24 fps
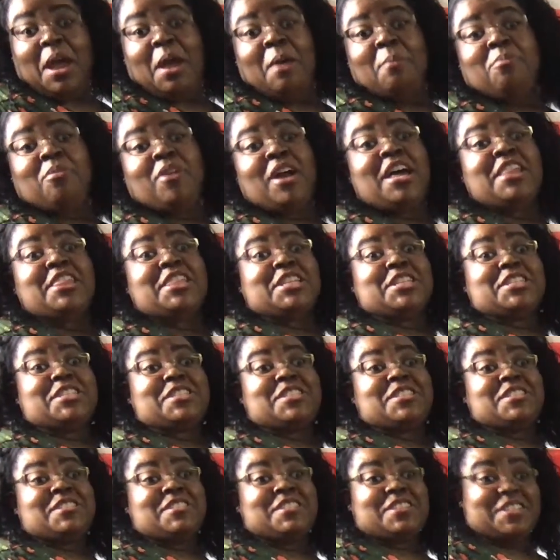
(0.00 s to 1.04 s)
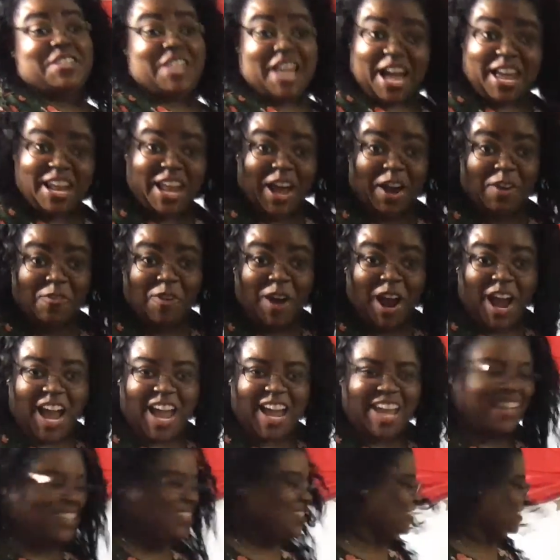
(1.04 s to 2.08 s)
Brothers, y'all all right?